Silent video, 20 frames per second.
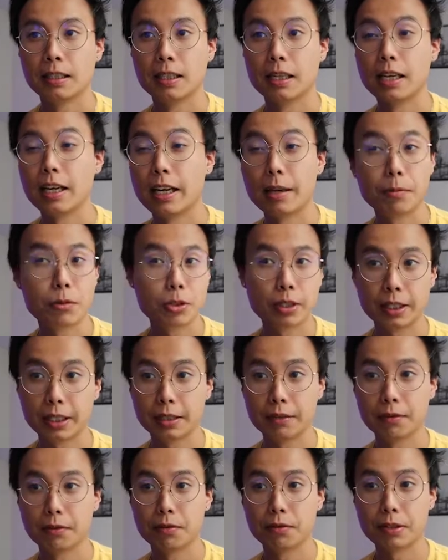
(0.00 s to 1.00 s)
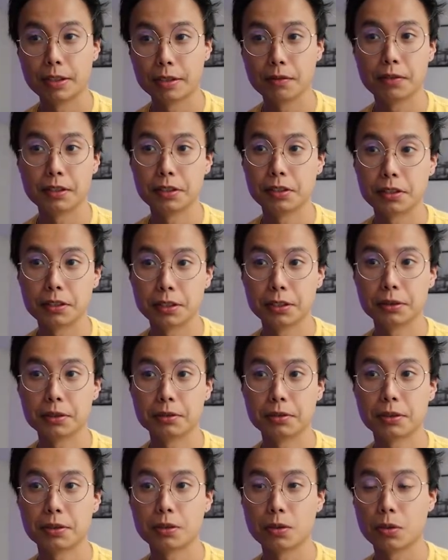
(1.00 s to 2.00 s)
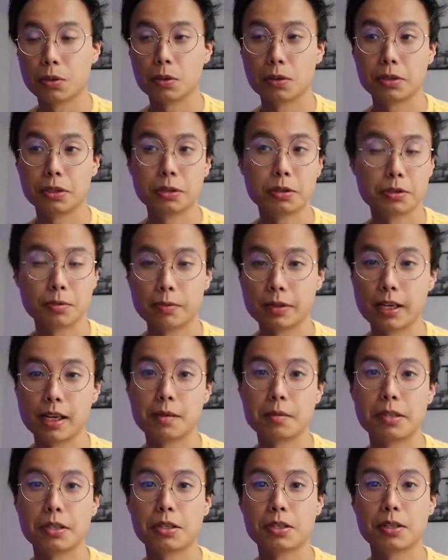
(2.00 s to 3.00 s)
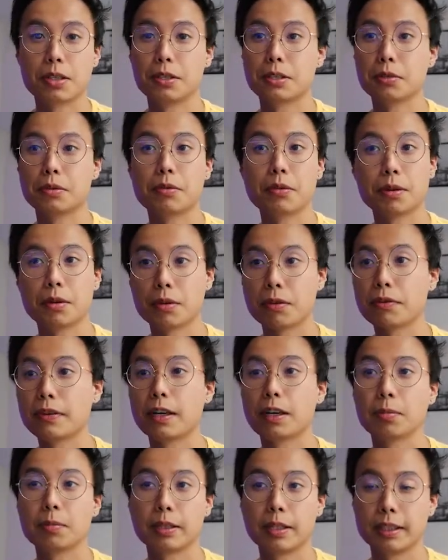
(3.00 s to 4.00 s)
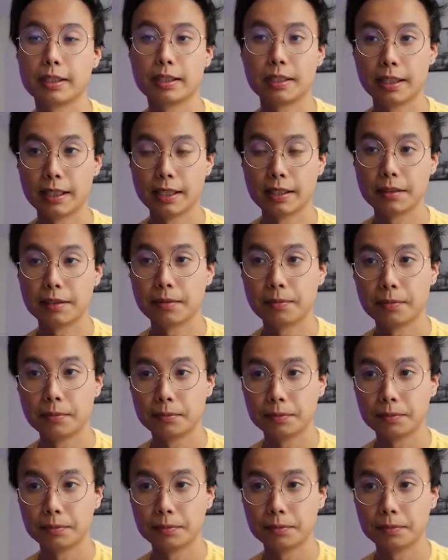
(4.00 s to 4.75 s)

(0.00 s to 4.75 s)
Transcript: I am trying to get rid of these shields or do some damage, so I do throw the foul play again.